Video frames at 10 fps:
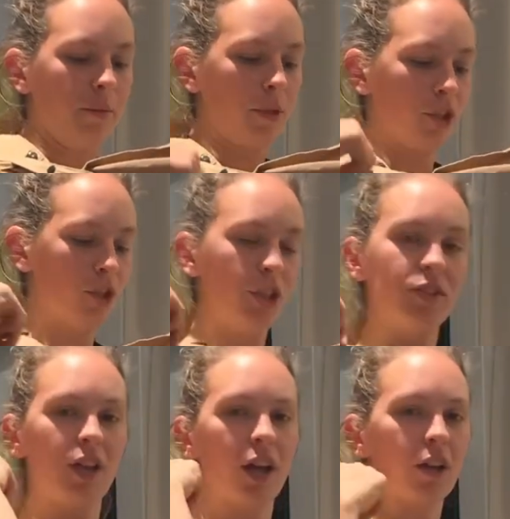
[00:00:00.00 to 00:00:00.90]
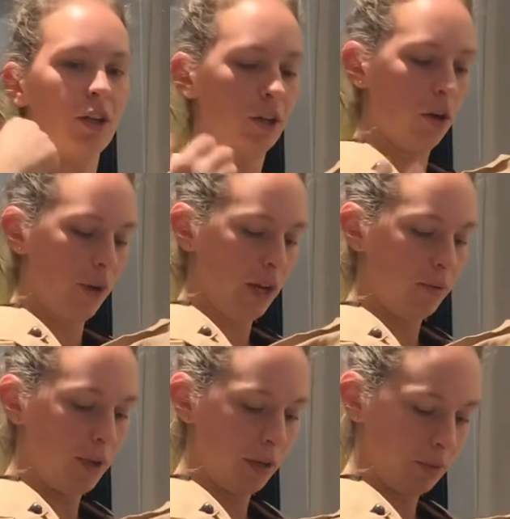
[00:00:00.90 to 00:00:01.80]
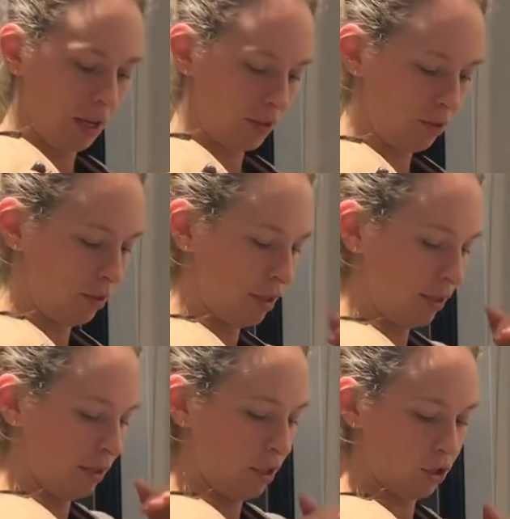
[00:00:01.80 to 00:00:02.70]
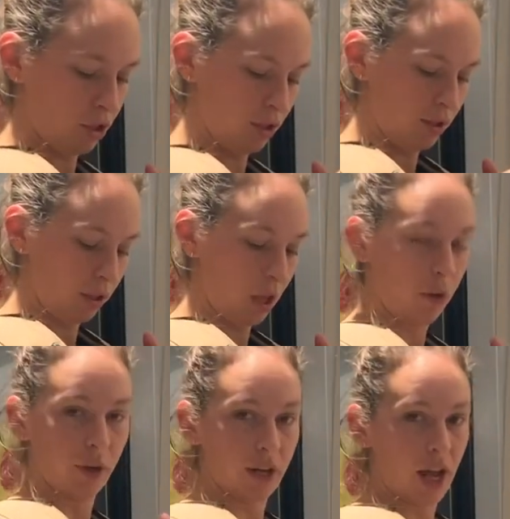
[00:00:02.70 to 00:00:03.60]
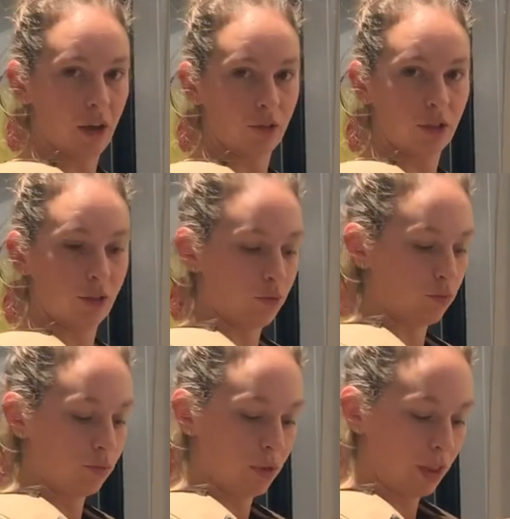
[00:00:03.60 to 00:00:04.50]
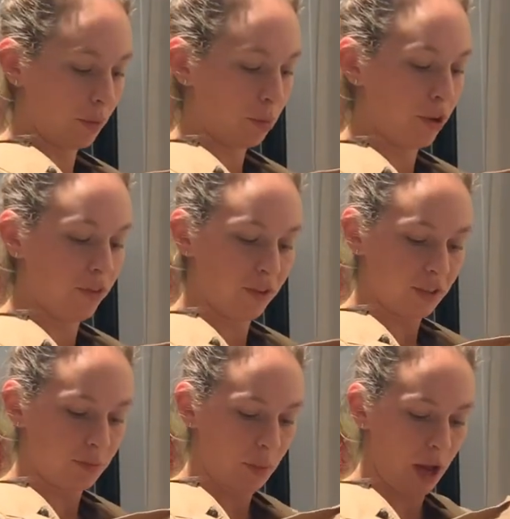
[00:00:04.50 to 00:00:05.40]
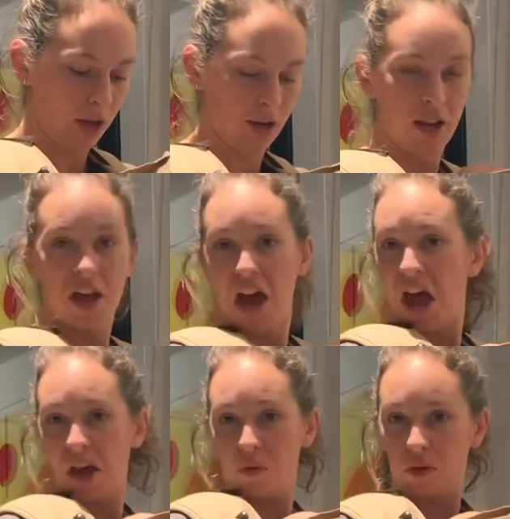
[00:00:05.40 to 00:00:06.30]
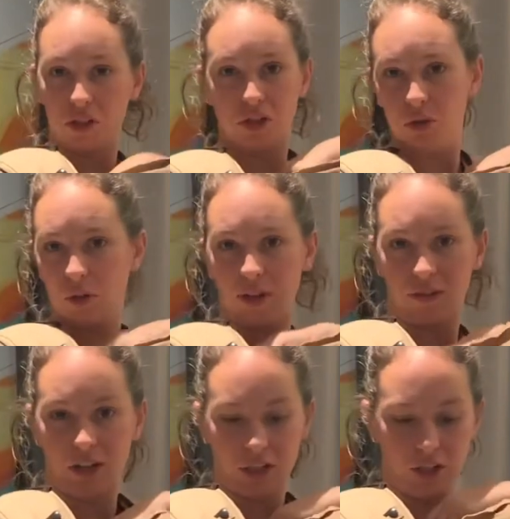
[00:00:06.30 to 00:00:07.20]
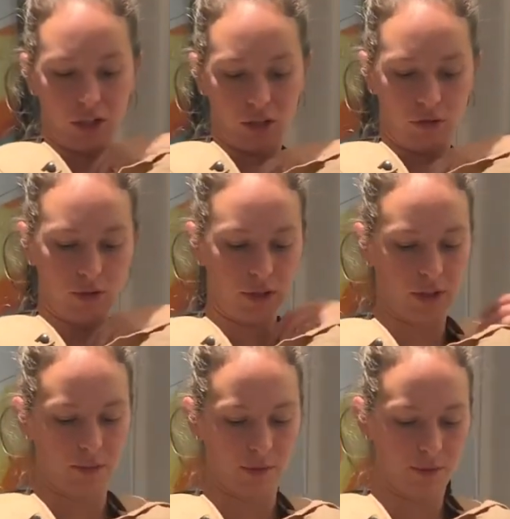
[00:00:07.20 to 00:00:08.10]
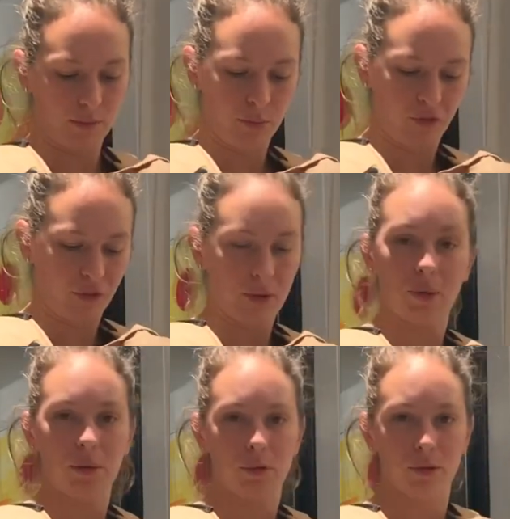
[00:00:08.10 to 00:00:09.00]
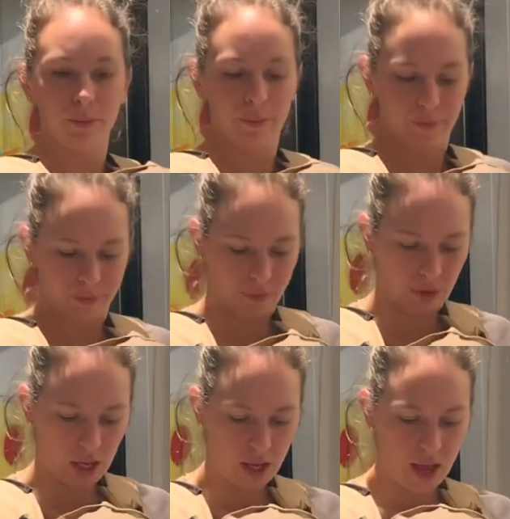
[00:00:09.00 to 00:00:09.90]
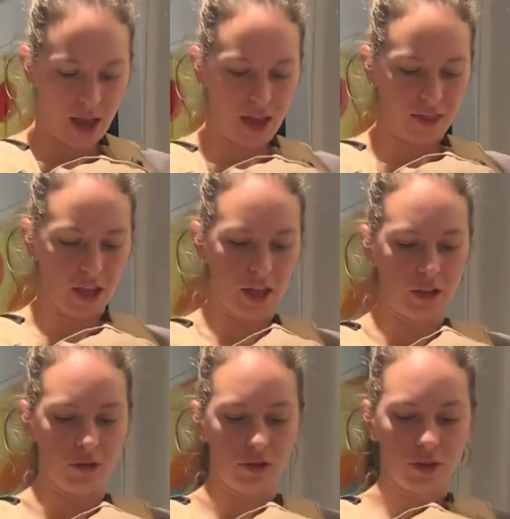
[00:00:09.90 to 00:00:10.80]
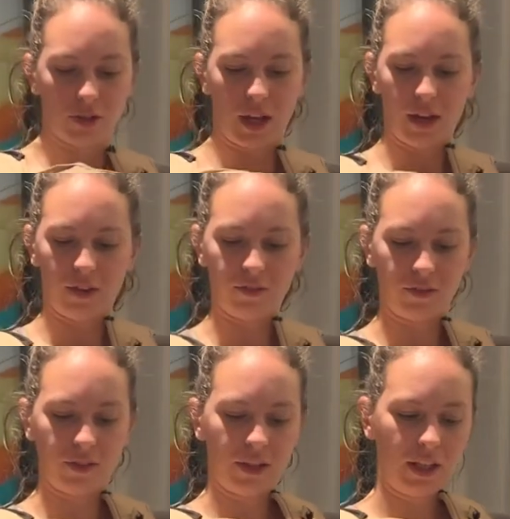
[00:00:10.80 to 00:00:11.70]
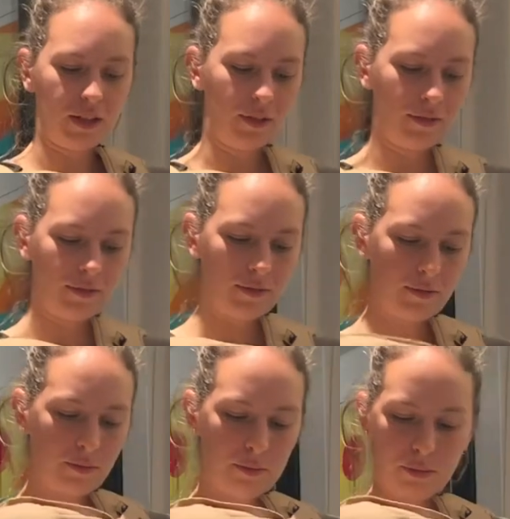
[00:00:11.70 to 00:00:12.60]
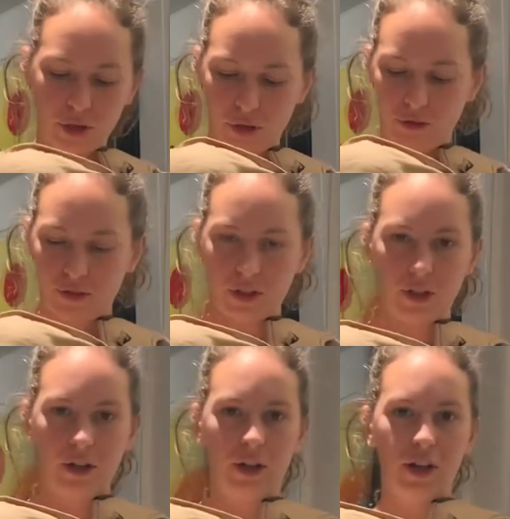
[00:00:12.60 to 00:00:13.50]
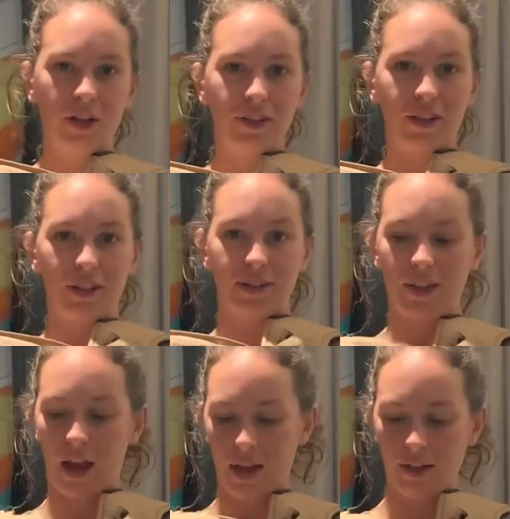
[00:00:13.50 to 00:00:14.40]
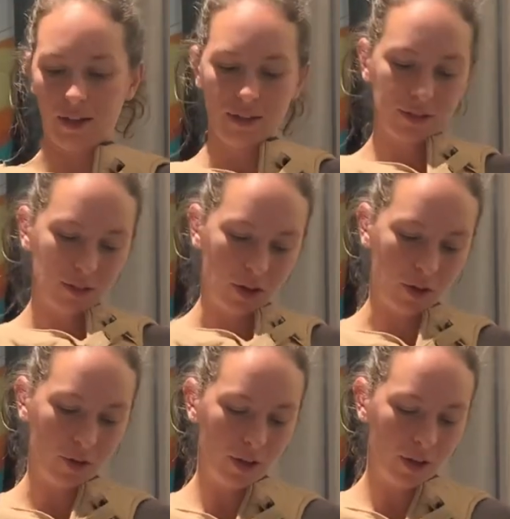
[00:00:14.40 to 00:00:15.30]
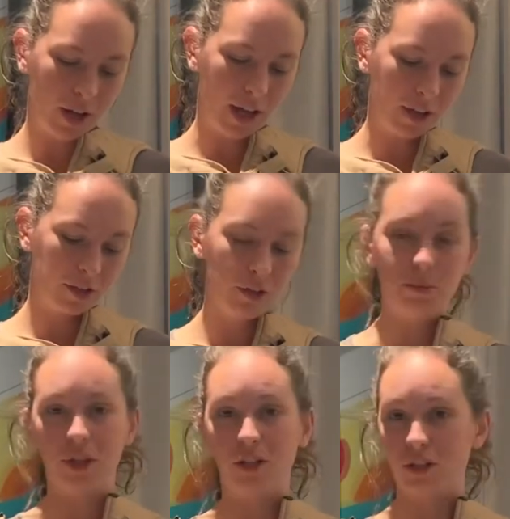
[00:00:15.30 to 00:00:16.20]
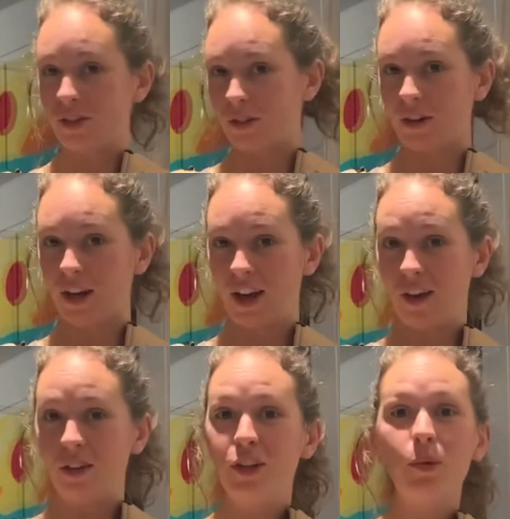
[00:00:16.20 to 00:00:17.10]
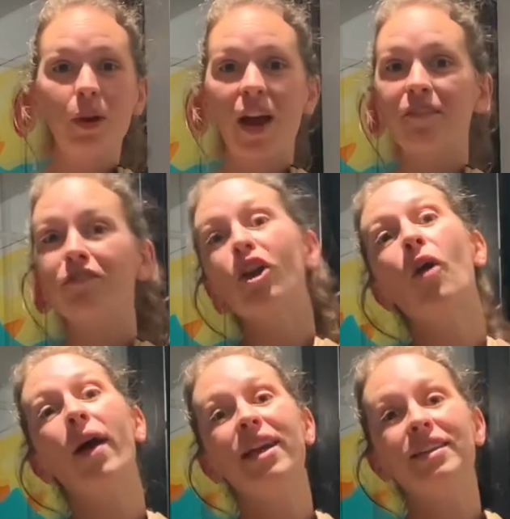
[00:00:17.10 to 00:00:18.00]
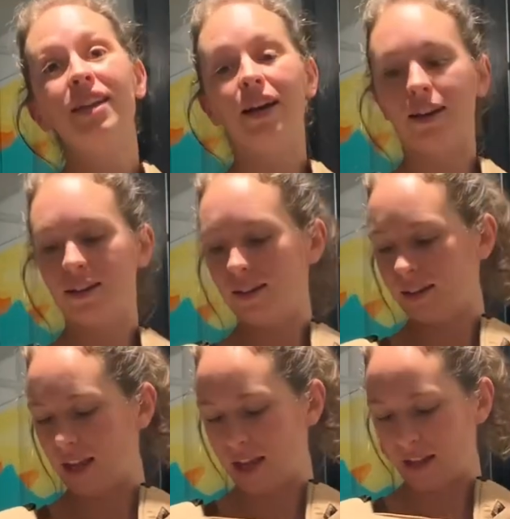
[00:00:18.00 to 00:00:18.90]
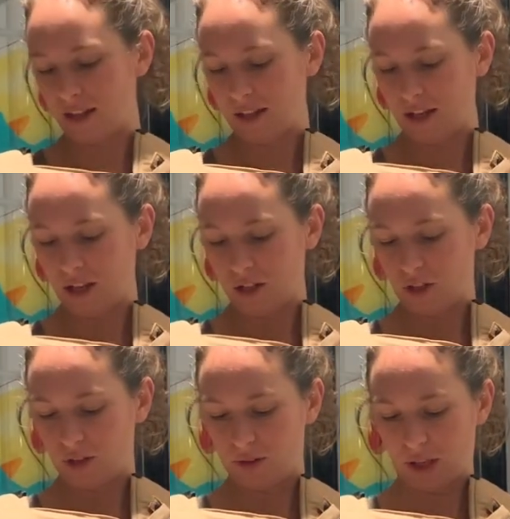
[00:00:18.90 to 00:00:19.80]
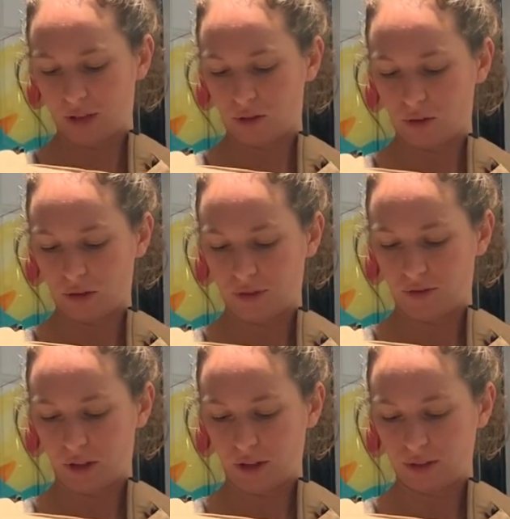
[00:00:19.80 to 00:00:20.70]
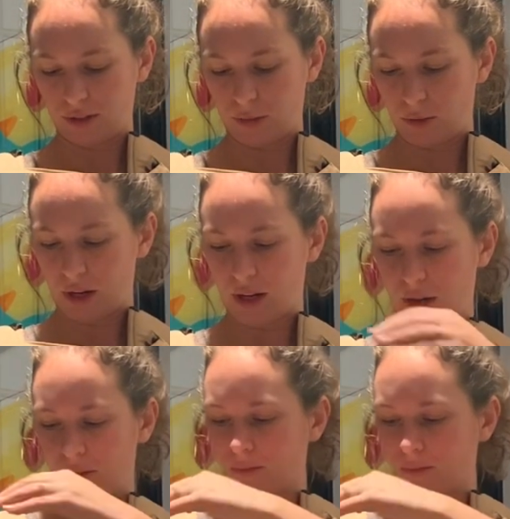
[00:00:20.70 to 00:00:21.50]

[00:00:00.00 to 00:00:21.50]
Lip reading: She's not going to go anywhere, but as you can see, she's lower now. She's at the perfect spot. I would do whatever I need to do to free my boob. And then you just kind of can maneuver to the side. So I could be nursing right now and you would have no idea. And she's like totally falling asleep right now.